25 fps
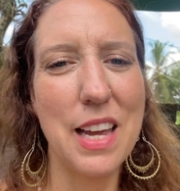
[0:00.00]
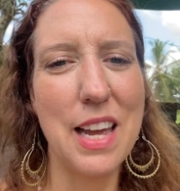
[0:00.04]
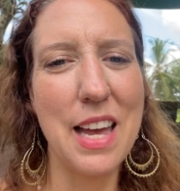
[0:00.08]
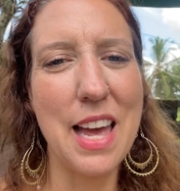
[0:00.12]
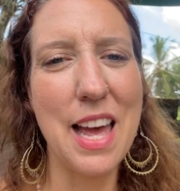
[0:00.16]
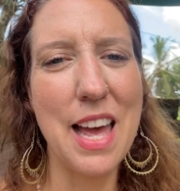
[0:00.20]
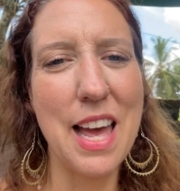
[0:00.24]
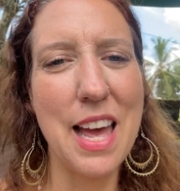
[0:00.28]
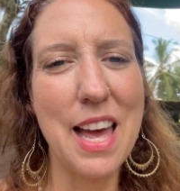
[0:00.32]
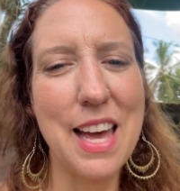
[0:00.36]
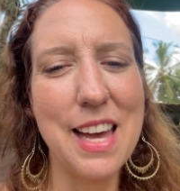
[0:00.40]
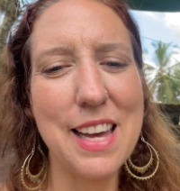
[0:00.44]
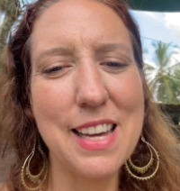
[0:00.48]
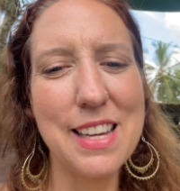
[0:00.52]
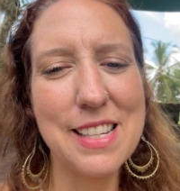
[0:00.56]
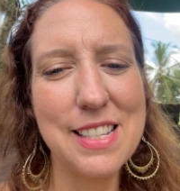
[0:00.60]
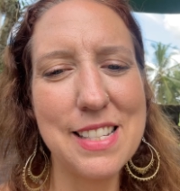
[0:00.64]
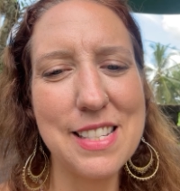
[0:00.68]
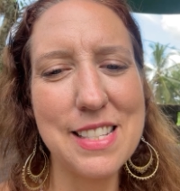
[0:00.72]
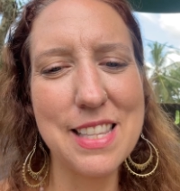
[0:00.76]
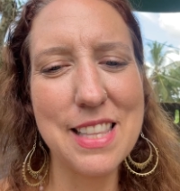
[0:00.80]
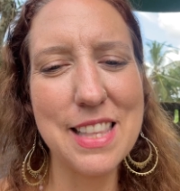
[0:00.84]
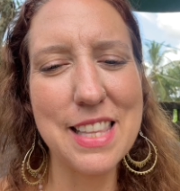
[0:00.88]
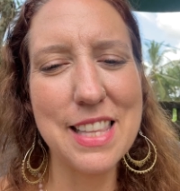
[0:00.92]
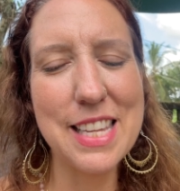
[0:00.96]

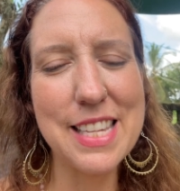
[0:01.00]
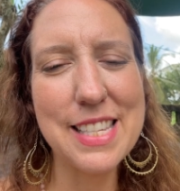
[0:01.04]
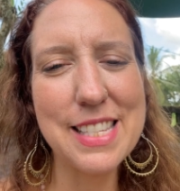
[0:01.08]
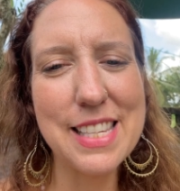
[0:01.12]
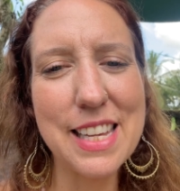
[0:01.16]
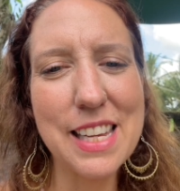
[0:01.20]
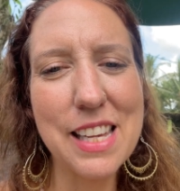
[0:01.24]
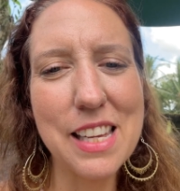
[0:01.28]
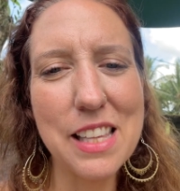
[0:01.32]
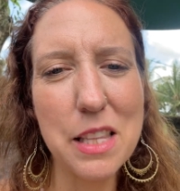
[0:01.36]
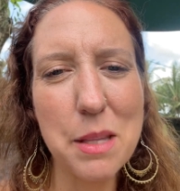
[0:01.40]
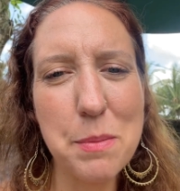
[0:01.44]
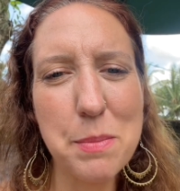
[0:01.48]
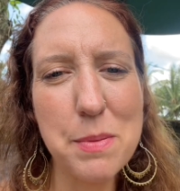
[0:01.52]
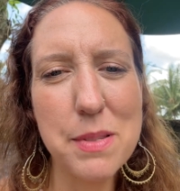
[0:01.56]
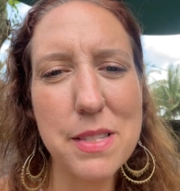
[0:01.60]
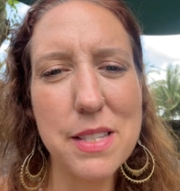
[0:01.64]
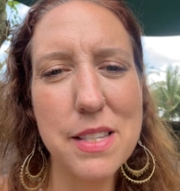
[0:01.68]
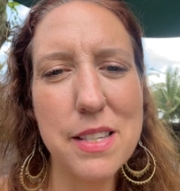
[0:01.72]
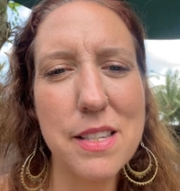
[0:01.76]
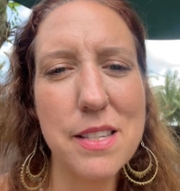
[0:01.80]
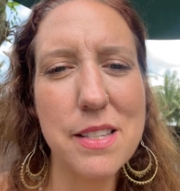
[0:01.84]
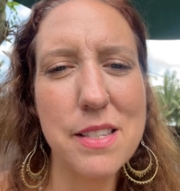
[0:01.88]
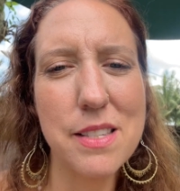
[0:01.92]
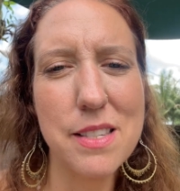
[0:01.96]
and these
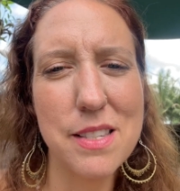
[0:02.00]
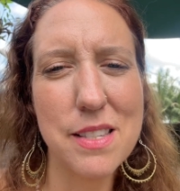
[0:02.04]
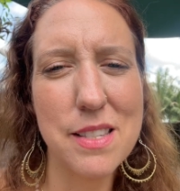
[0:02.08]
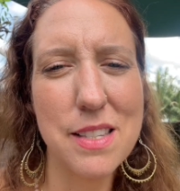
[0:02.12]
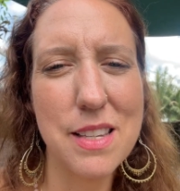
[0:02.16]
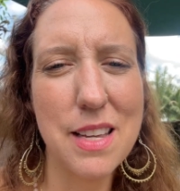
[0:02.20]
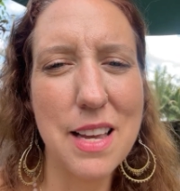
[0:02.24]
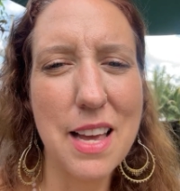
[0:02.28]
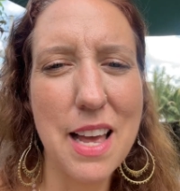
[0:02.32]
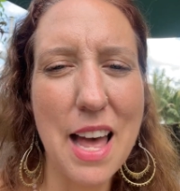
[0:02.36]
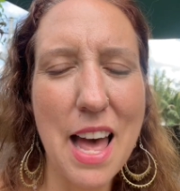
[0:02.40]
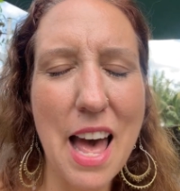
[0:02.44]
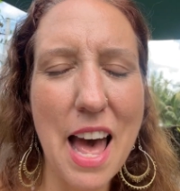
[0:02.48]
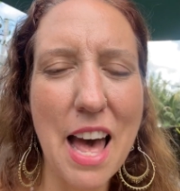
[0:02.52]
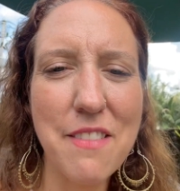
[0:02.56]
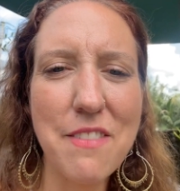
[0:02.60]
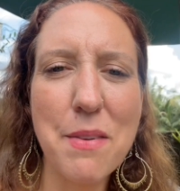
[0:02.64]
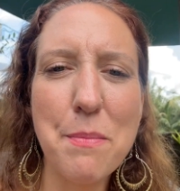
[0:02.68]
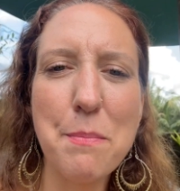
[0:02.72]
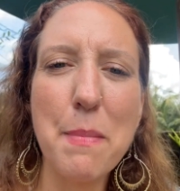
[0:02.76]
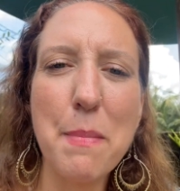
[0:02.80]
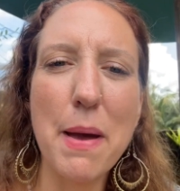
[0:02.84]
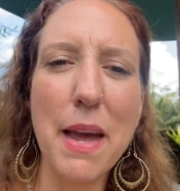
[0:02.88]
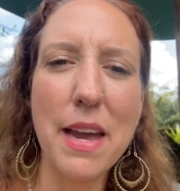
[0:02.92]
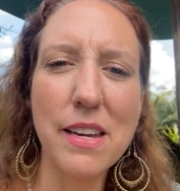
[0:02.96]
eclipses have a
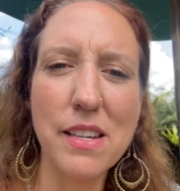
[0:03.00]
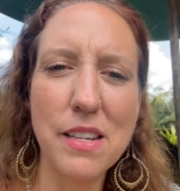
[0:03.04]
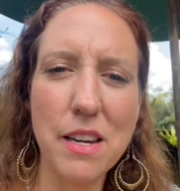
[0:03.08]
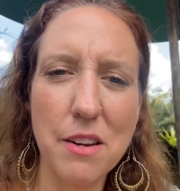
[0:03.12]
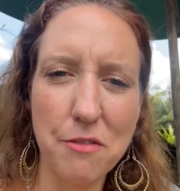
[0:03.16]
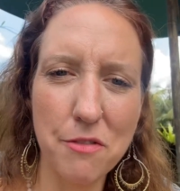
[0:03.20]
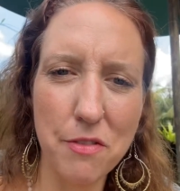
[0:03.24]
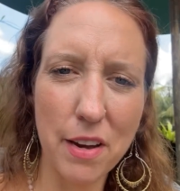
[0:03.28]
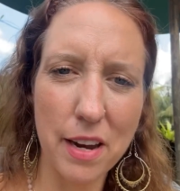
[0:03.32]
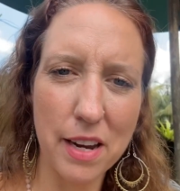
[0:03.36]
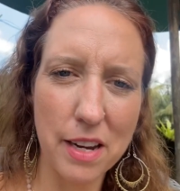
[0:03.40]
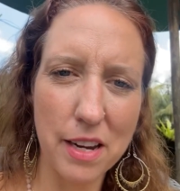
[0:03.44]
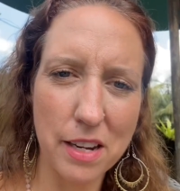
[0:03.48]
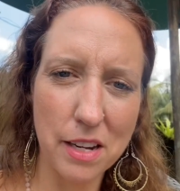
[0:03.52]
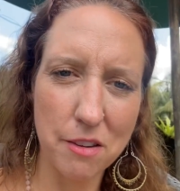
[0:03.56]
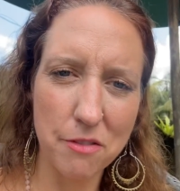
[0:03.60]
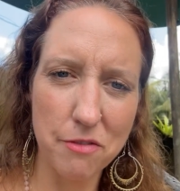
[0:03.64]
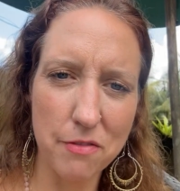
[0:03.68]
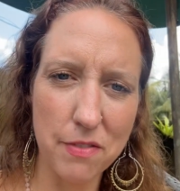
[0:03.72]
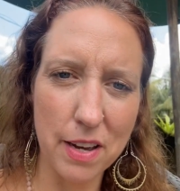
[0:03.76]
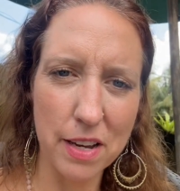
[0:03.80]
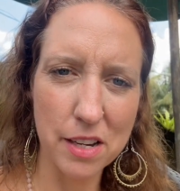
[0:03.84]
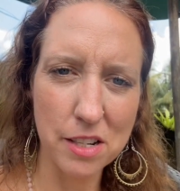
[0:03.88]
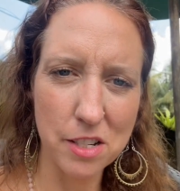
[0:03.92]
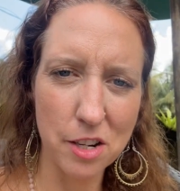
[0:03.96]
magnifying
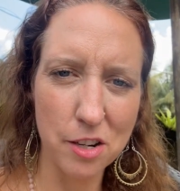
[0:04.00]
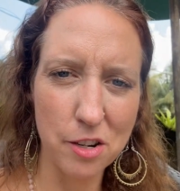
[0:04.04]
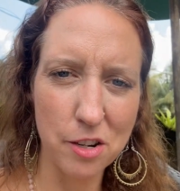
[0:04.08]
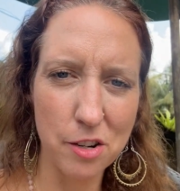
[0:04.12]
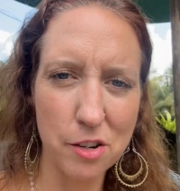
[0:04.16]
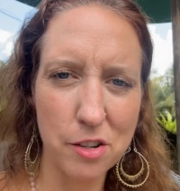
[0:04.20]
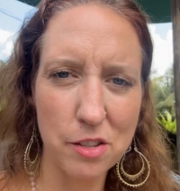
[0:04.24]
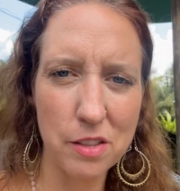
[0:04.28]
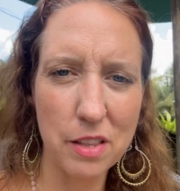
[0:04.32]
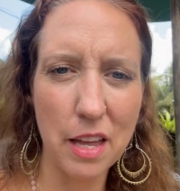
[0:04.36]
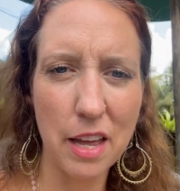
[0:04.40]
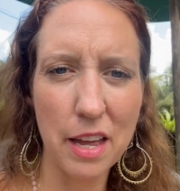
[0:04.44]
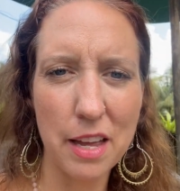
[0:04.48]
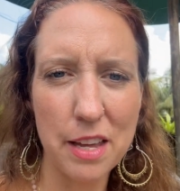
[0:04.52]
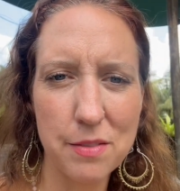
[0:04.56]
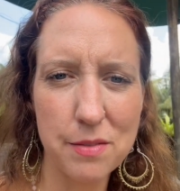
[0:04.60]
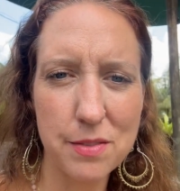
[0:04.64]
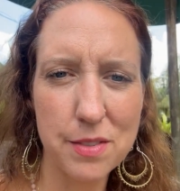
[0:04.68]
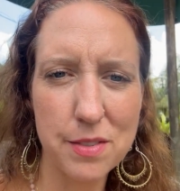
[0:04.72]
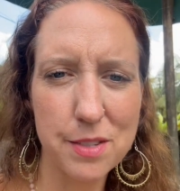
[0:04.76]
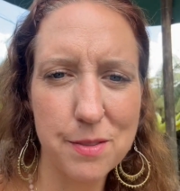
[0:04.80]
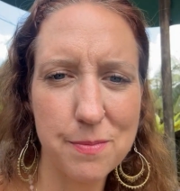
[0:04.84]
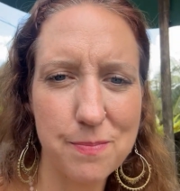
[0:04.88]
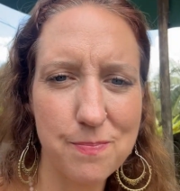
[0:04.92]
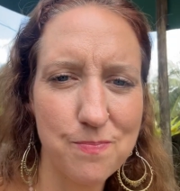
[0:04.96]
effect on our
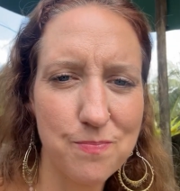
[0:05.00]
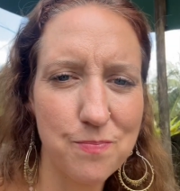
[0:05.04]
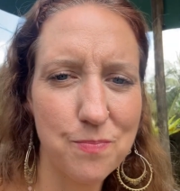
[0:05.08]
lives.